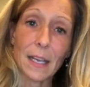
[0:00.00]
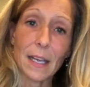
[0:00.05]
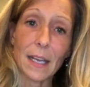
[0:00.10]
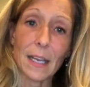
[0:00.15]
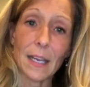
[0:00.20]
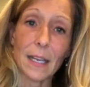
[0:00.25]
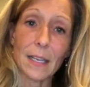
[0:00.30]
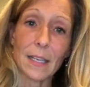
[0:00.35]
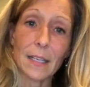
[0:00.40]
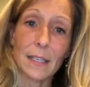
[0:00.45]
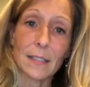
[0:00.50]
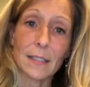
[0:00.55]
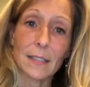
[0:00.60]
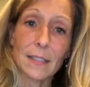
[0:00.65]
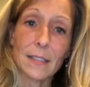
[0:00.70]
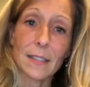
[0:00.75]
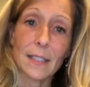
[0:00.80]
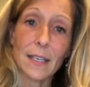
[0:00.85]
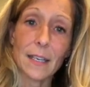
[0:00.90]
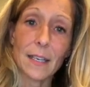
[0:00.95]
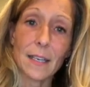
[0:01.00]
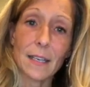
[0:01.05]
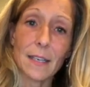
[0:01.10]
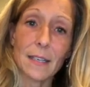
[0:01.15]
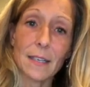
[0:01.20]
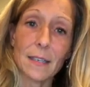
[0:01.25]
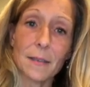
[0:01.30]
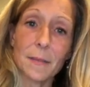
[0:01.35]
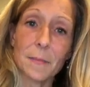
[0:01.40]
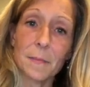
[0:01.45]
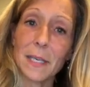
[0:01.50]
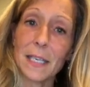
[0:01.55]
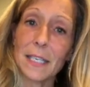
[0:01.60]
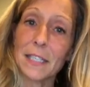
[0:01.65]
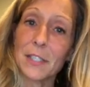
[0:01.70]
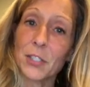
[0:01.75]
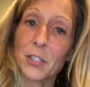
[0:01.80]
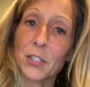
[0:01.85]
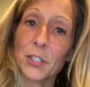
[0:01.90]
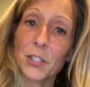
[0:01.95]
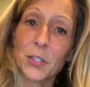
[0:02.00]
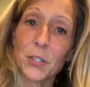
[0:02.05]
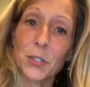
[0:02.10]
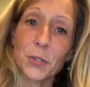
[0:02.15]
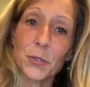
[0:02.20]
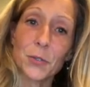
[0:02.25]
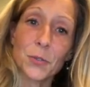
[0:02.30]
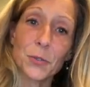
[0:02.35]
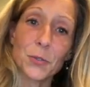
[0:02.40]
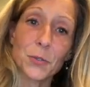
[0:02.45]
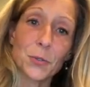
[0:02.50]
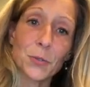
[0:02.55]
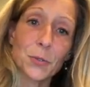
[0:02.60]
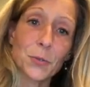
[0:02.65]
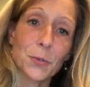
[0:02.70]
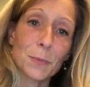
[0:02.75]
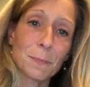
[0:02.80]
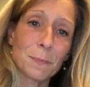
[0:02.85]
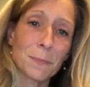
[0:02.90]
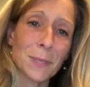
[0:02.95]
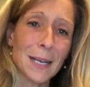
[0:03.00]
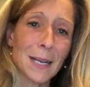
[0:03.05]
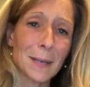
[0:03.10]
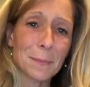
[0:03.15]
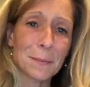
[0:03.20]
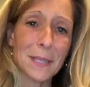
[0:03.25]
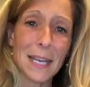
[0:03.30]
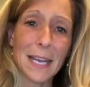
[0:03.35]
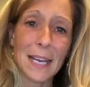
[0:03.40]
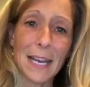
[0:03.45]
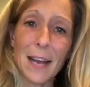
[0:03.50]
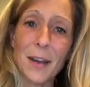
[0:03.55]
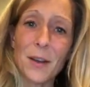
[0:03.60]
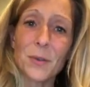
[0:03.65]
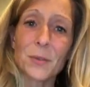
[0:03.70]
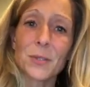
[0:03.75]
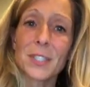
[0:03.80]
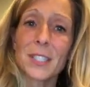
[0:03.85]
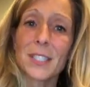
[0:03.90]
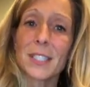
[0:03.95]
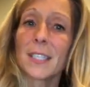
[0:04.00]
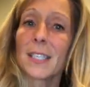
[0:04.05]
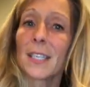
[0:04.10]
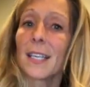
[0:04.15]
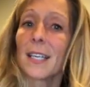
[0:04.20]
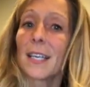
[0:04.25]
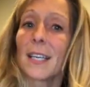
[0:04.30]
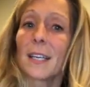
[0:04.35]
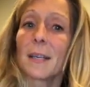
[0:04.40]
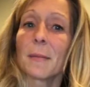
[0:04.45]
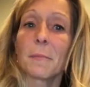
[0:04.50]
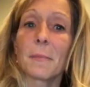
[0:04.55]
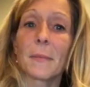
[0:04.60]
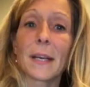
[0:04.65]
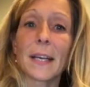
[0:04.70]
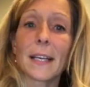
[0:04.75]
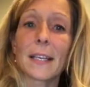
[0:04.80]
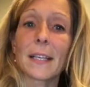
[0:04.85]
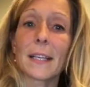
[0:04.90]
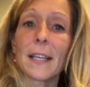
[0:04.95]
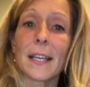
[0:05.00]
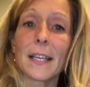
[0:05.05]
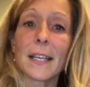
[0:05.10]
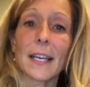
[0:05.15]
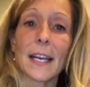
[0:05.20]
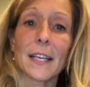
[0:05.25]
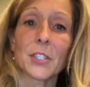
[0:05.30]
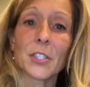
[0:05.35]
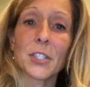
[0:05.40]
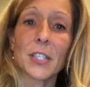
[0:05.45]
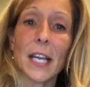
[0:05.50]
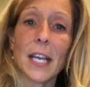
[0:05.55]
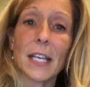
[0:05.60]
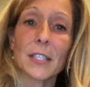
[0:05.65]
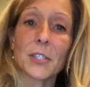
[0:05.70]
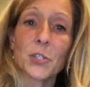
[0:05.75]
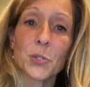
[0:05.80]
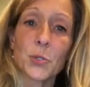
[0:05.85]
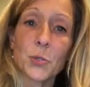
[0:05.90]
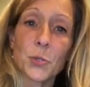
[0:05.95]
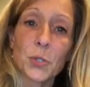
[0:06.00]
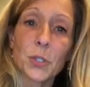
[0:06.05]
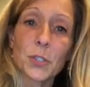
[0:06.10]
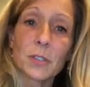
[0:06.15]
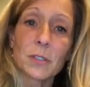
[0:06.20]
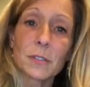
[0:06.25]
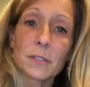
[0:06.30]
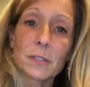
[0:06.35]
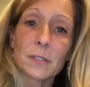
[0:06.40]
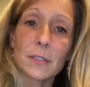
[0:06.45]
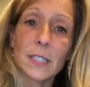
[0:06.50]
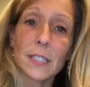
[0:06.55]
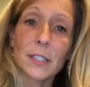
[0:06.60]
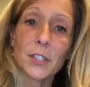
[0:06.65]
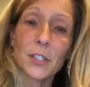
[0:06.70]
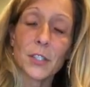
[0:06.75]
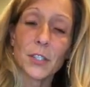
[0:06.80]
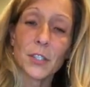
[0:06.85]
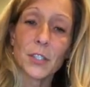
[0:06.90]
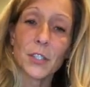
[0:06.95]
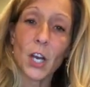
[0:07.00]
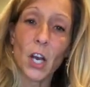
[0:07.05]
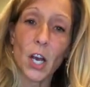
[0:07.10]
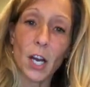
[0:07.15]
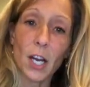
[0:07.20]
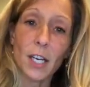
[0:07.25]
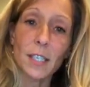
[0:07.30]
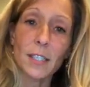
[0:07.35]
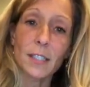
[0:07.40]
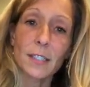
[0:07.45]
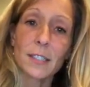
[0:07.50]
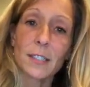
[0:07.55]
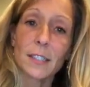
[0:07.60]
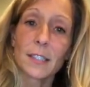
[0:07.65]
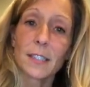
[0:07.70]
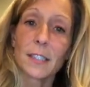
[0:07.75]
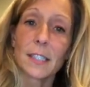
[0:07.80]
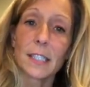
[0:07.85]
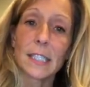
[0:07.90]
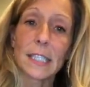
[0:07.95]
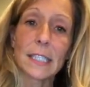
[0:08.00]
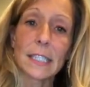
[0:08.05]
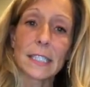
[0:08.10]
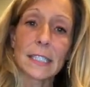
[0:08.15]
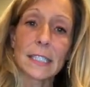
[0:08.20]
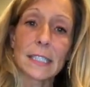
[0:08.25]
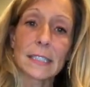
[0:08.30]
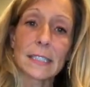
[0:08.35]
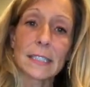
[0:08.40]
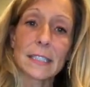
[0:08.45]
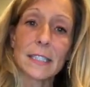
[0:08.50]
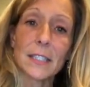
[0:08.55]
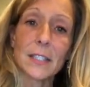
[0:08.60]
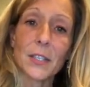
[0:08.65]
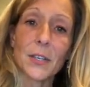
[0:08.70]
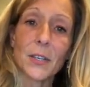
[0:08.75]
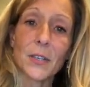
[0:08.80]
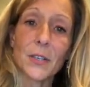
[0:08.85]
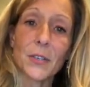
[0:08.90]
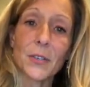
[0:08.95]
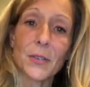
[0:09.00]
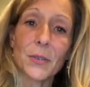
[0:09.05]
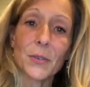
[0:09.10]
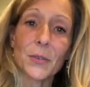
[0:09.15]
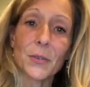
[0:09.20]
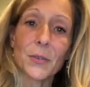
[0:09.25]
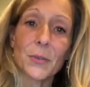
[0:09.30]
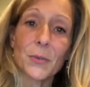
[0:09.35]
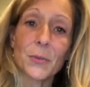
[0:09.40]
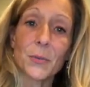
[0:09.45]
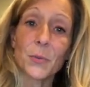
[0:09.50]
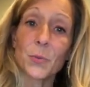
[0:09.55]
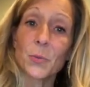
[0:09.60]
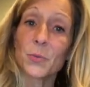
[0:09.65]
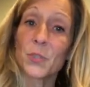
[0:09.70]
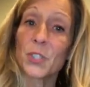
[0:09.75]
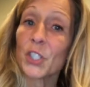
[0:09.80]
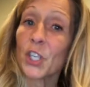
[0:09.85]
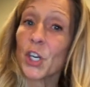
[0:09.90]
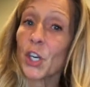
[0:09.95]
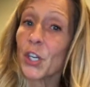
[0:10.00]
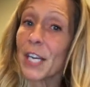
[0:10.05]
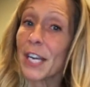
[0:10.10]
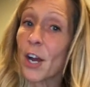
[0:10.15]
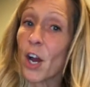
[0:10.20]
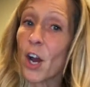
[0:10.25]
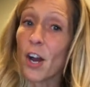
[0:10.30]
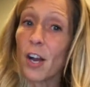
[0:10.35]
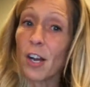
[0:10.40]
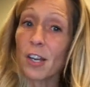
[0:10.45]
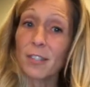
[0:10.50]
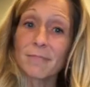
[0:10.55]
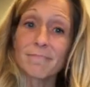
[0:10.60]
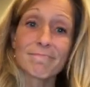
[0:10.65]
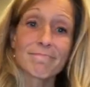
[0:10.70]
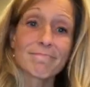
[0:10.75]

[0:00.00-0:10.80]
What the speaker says: and managed to pop that out. My client actually had a stool in her car, and so skirt and all,